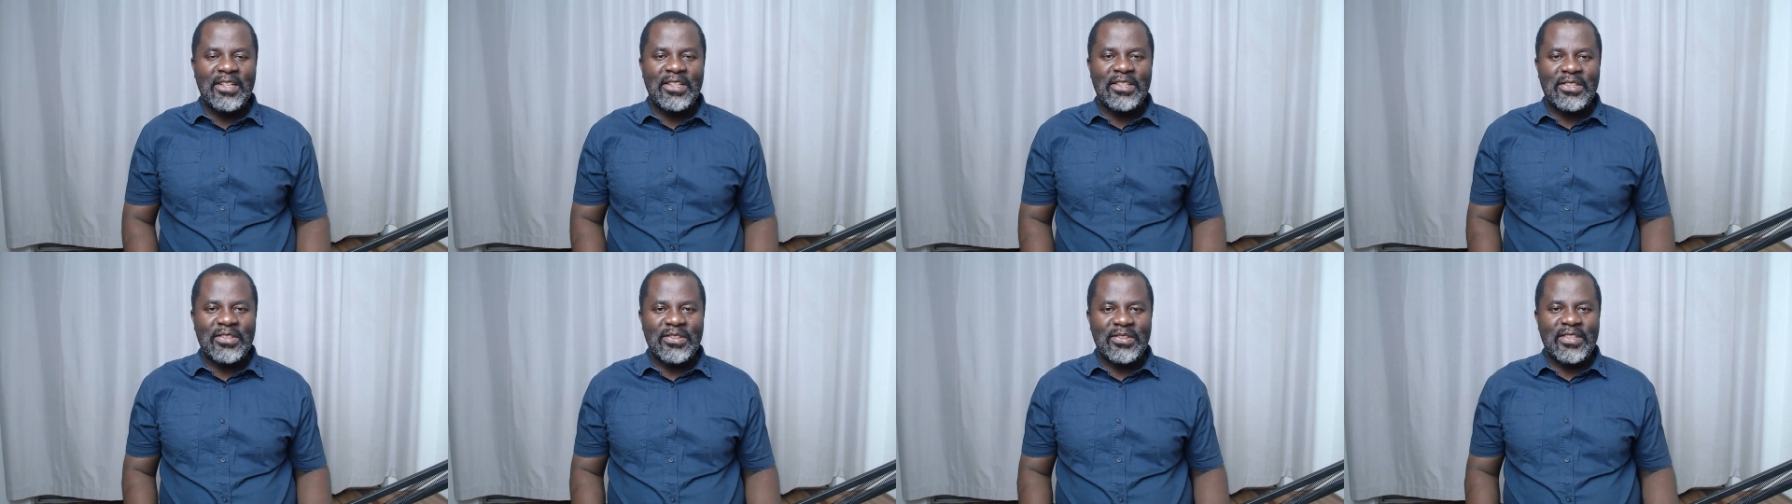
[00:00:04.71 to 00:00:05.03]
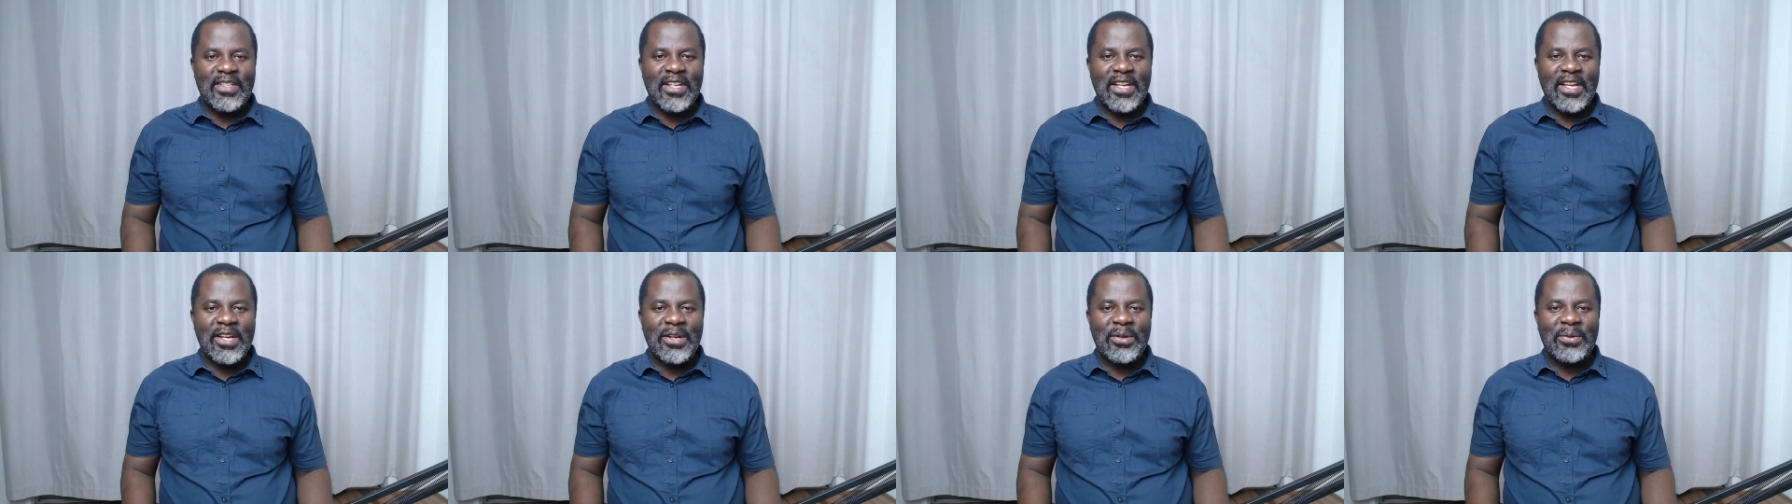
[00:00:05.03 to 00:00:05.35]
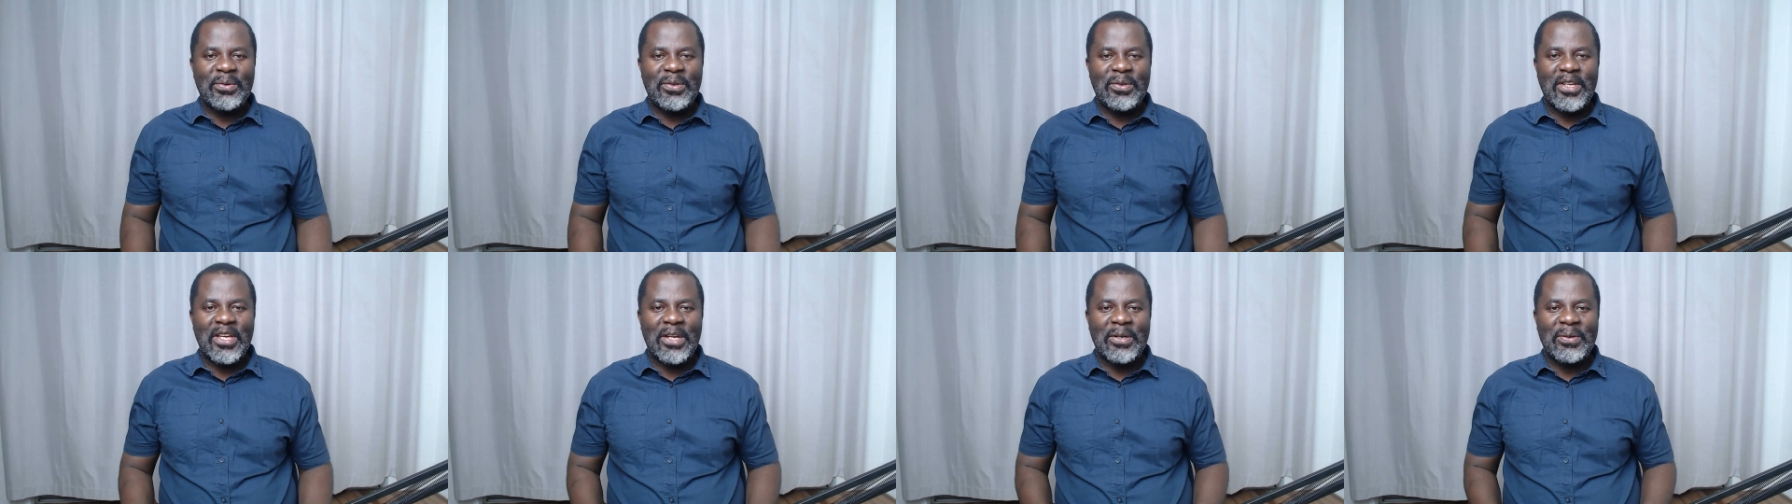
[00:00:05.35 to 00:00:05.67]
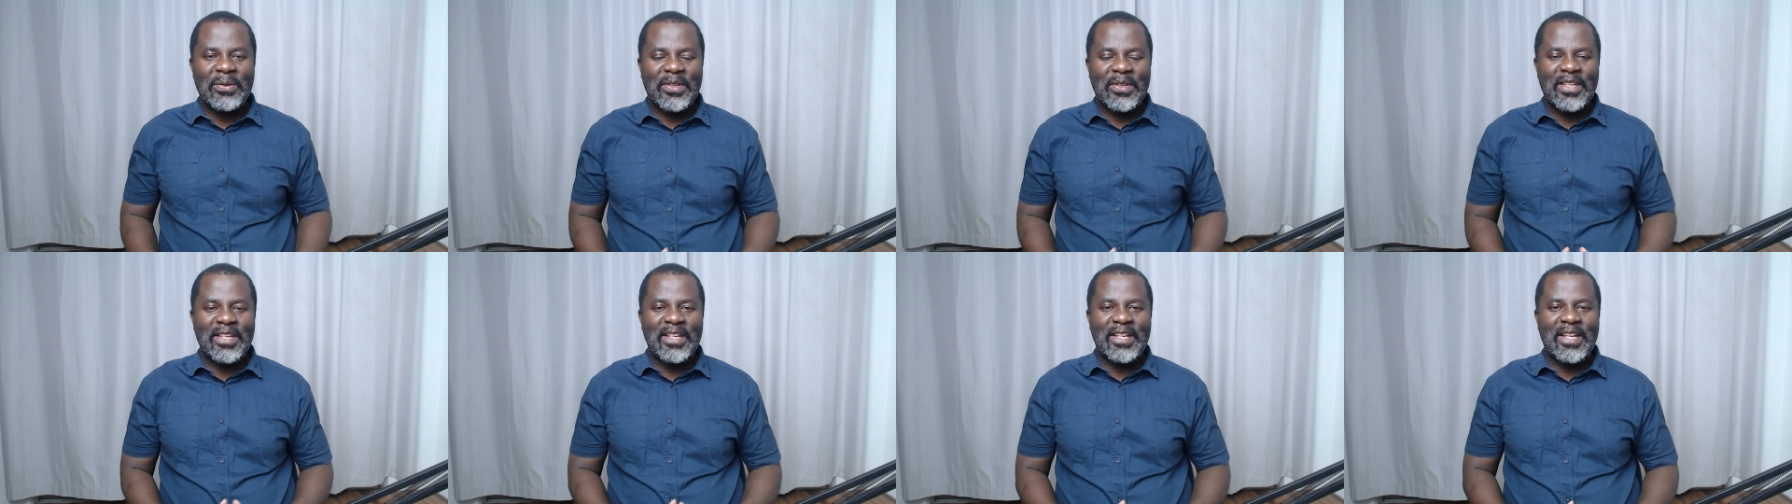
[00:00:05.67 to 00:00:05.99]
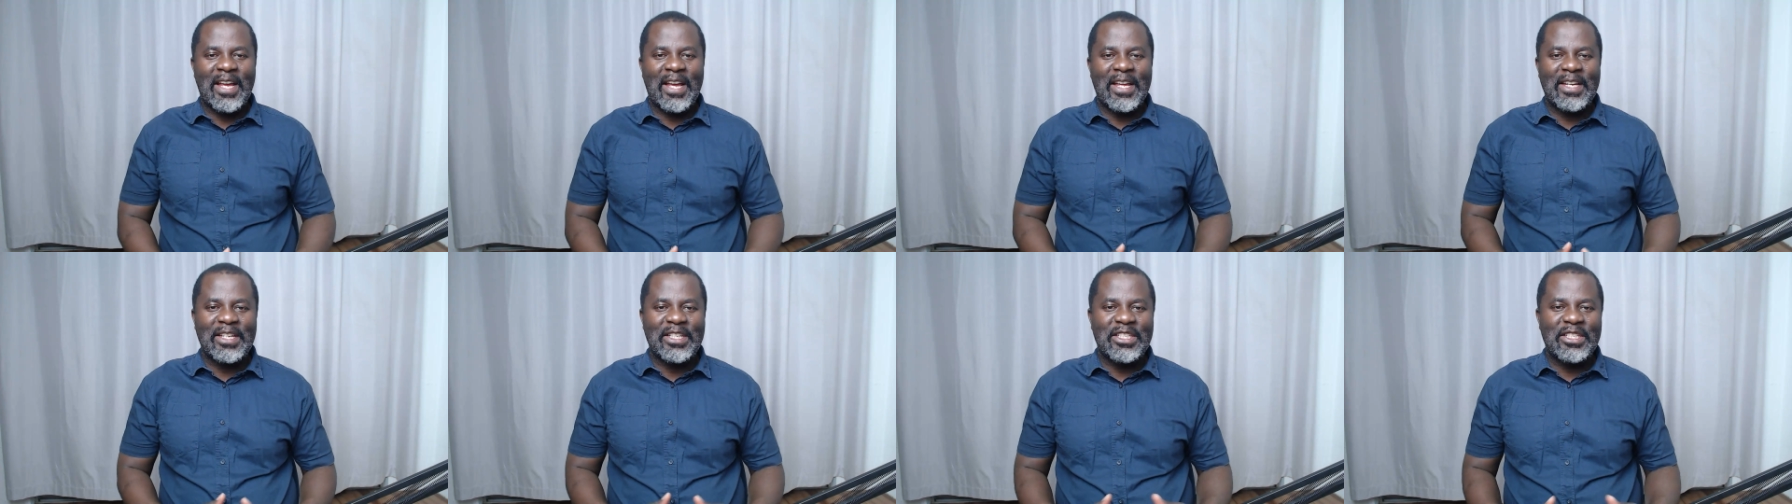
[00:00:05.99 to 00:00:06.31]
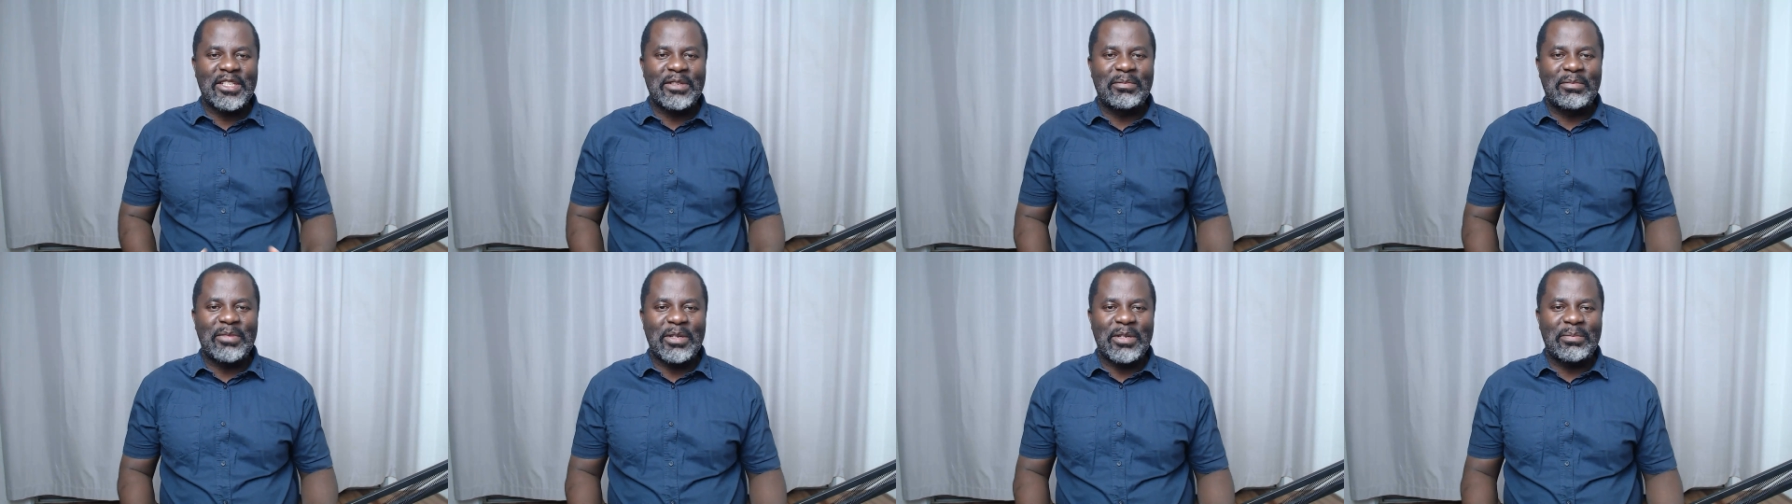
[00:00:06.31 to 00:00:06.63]
Today we are looking
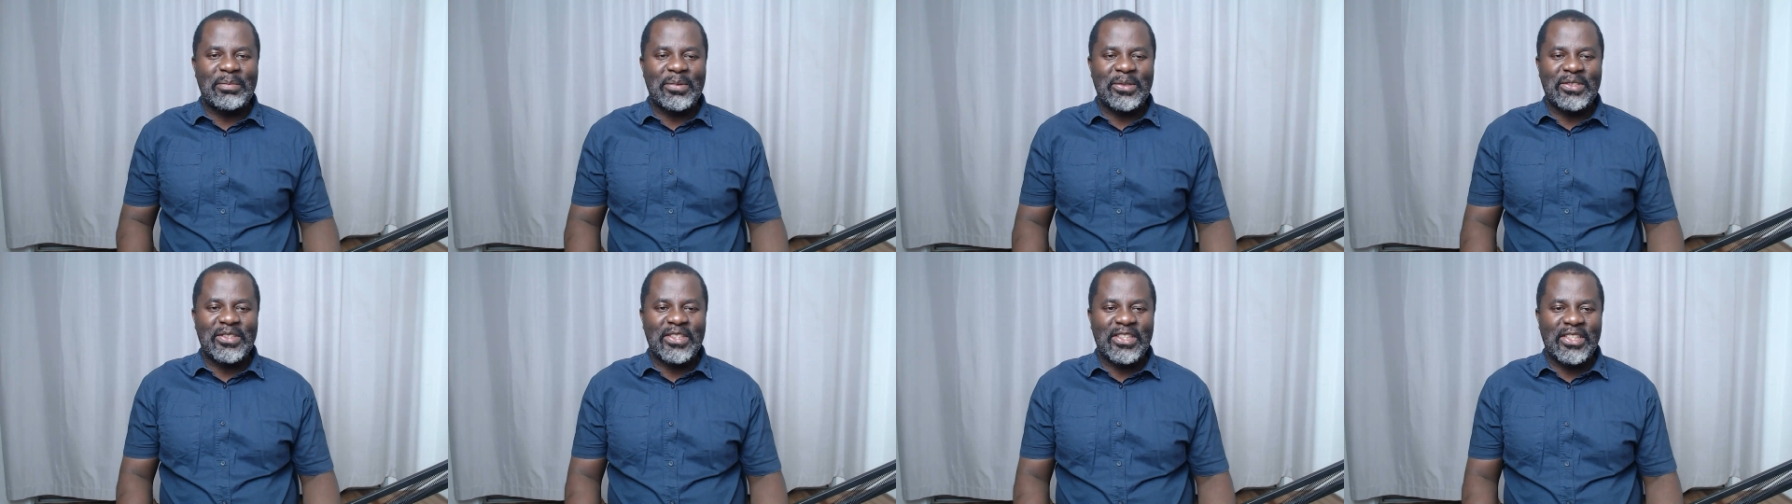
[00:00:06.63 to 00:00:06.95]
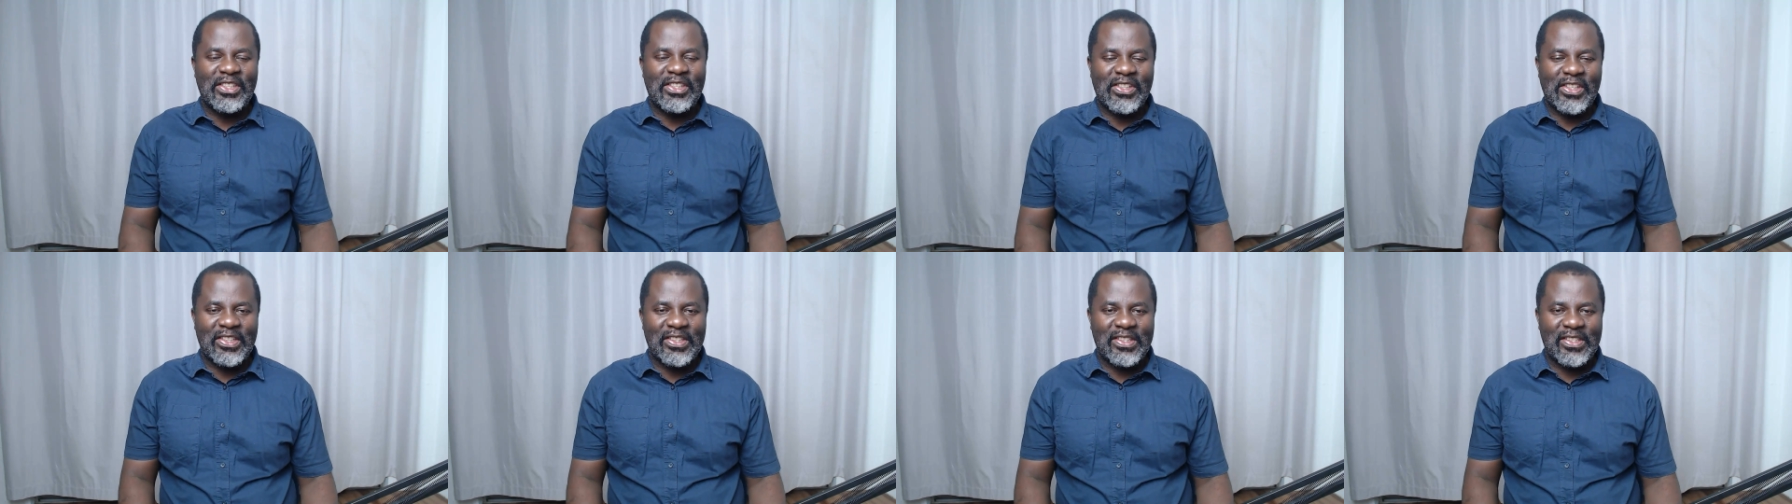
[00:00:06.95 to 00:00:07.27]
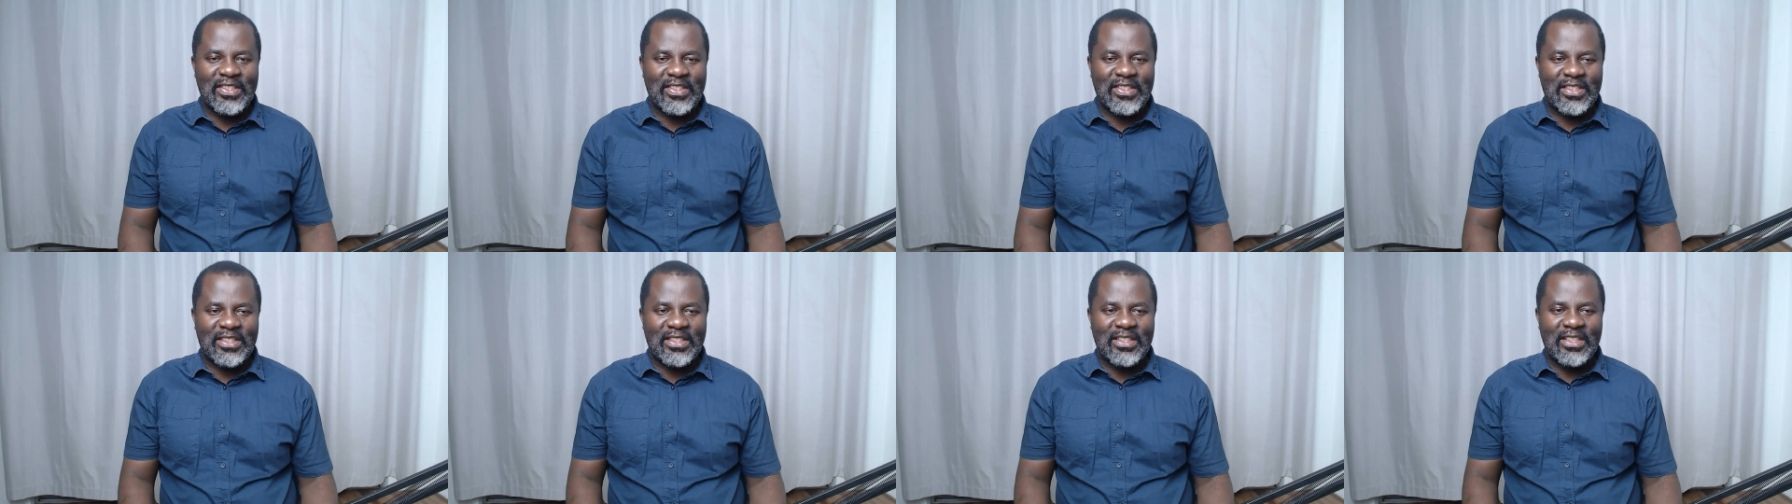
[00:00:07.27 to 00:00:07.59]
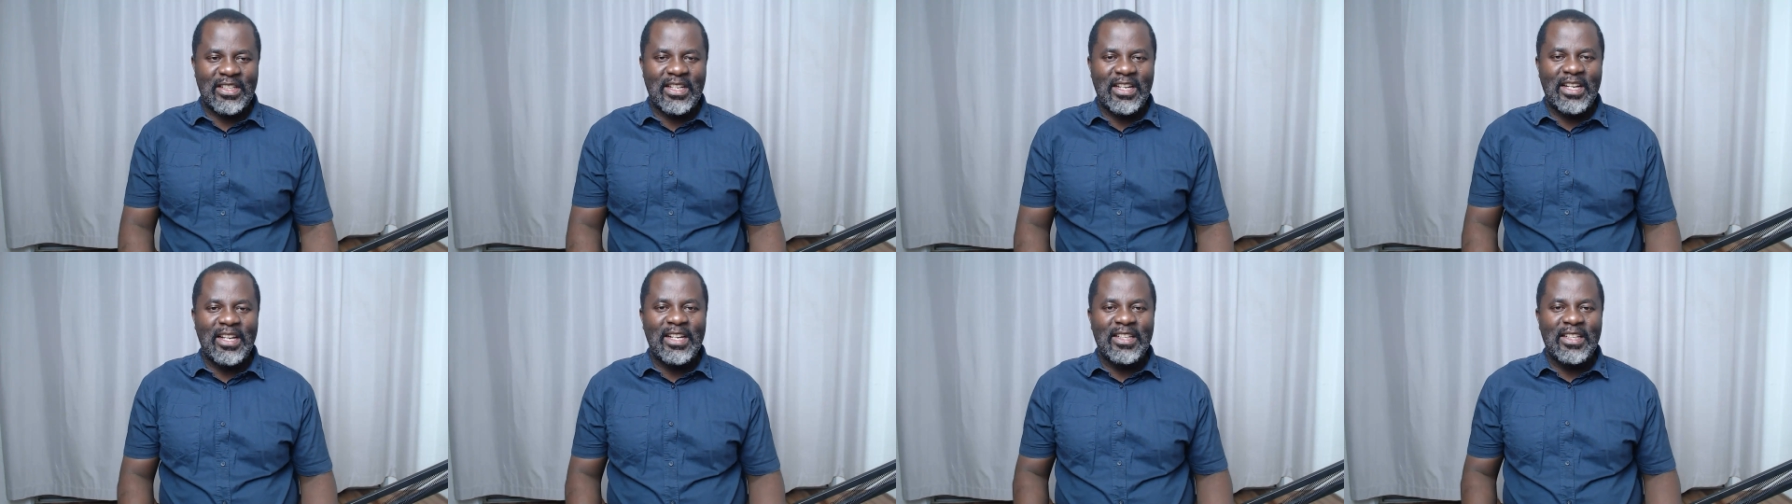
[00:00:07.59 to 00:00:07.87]
at prepositions.